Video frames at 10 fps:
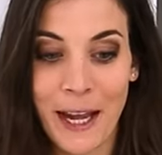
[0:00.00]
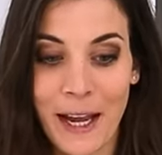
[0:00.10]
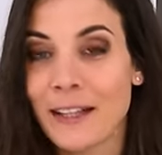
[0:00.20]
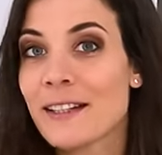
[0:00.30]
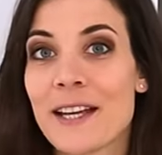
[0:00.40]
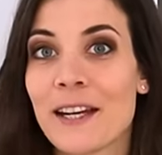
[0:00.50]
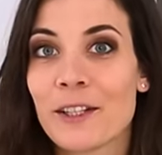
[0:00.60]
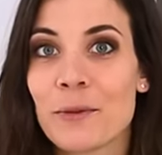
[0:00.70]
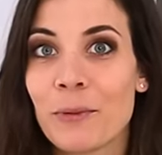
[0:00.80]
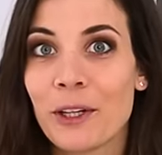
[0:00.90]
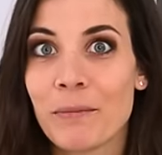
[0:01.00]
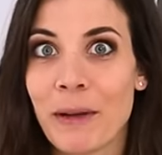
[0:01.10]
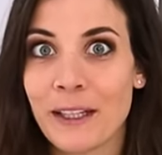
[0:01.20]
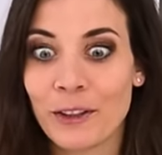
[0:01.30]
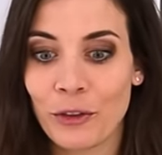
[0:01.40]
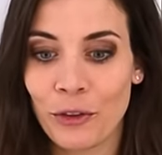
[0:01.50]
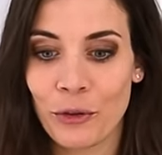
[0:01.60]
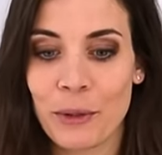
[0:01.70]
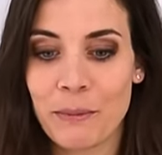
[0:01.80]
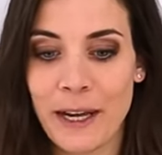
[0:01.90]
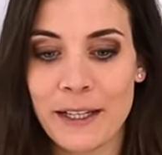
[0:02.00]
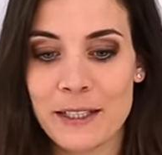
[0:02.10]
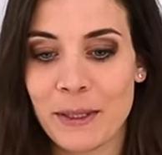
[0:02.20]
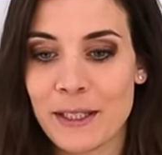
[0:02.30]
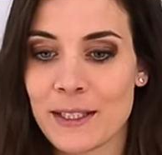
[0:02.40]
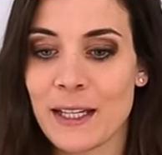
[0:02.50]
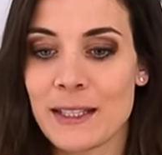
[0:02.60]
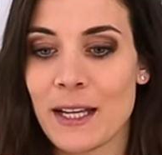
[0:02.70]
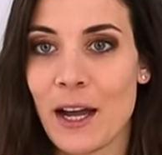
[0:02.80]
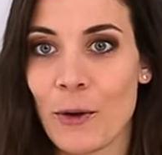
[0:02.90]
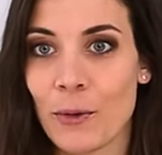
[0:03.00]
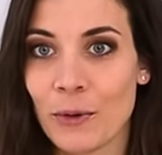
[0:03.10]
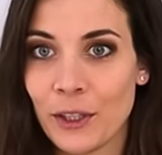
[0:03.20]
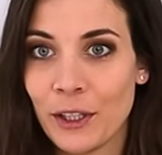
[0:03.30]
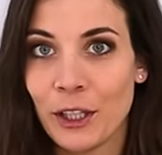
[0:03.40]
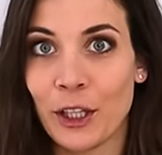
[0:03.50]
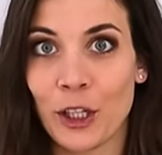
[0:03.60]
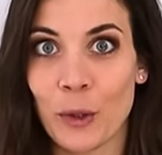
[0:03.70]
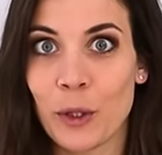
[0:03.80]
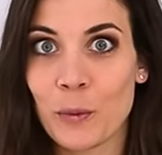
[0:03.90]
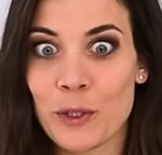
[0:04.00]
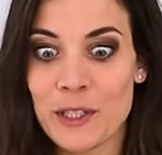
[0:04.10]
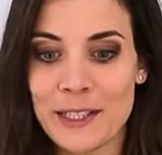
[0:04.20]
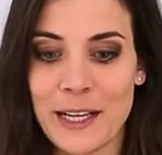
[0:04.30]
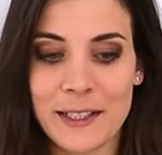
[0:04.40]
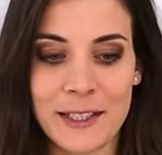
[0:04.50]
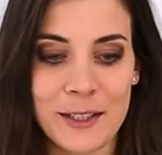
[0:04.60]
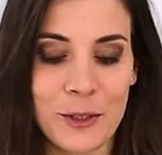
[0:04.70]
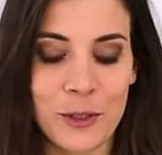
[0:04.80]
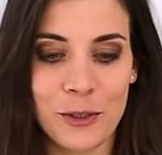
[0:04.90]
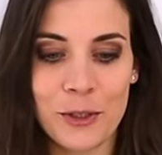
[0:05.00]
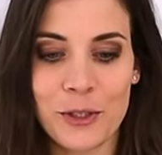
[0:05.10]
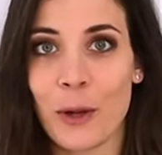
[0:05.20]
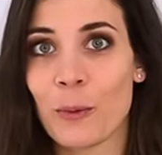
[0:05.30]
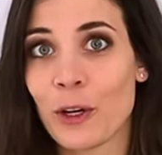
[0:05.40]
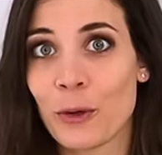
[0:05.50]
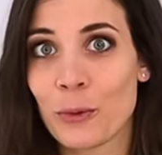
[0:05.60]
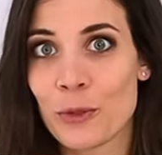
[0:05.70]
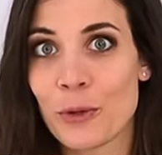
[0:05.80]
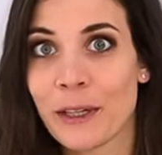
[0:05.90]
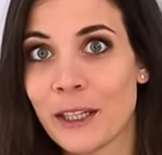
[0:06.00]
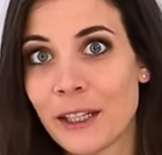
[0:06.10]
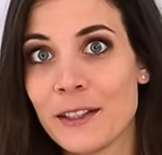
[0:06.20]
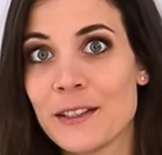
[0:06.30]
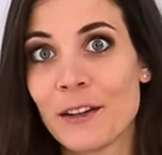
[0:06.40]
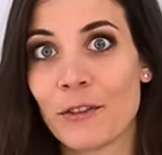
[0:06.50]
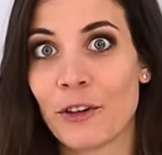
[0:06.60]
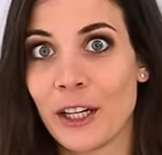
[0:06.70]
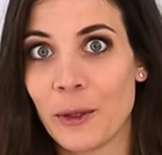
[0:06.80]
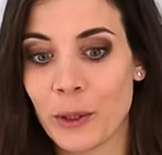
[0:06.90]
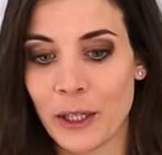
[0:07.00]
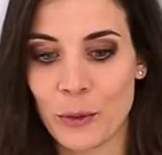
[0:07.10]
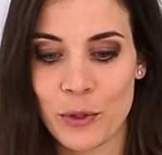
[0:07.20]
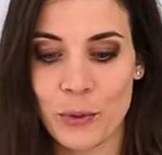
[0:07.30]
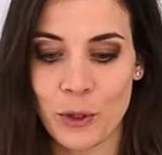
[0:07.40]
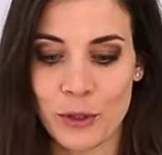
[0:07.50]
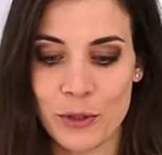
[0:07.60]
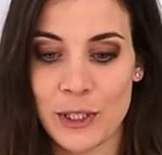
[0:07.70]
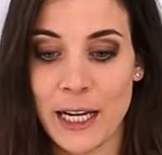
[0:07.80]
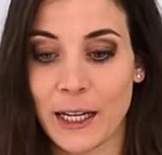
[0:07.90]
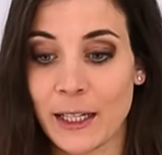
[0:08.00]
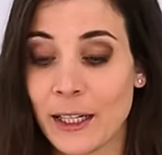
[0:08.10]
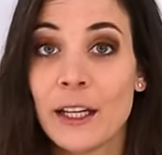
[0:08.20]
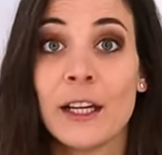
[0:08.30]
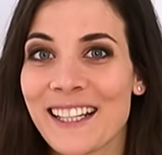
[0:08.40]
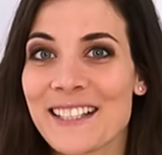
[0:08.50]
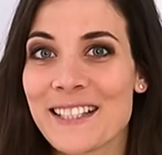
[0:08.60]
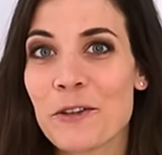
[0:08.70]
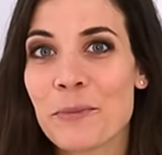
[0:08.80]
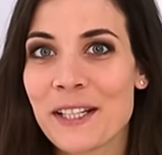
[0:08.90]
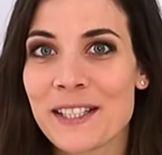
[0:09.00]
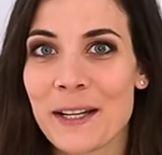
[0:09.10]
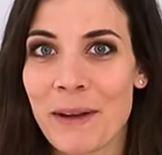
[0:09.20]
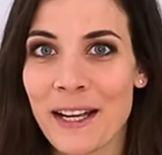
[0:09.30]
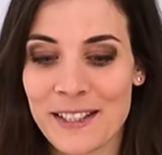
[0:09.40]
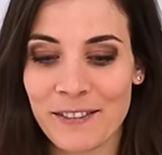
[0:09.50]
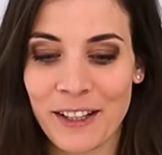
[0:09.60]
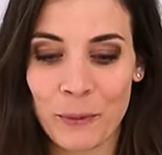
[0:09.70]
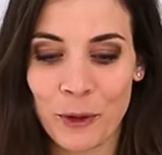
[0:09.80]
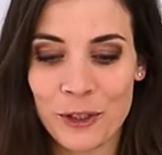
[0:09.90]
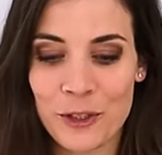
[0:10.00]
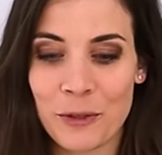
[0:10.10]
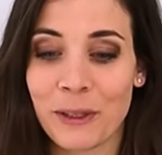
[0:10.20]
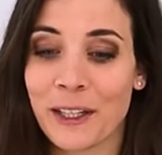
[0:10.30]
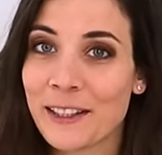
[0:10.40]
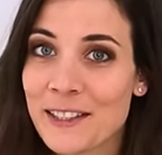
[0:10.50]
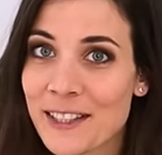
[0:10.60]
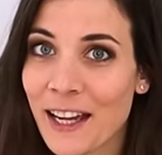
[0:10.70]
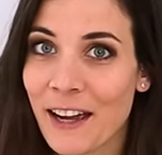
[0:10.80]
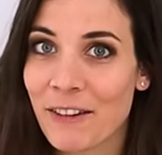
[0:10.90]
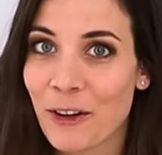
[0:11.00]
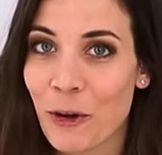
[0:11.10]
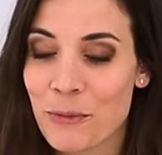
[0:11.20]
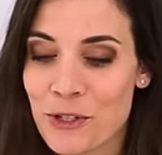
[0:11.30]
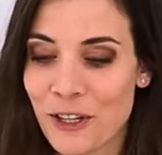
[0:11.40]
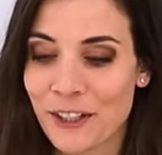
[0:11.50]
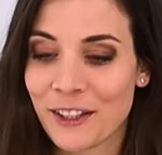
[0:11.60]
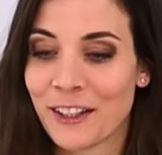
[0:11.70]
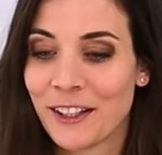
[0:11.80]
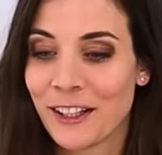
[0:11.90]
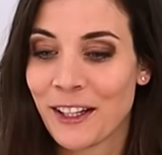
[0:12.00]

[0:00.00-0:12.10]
yeah, I decided to put it back into three bags because that's how, you know, it was intended to do. So I want to also make it easier for anyone else who wants to tackle it. They can still mix the bags if they want to, but at least they have an option,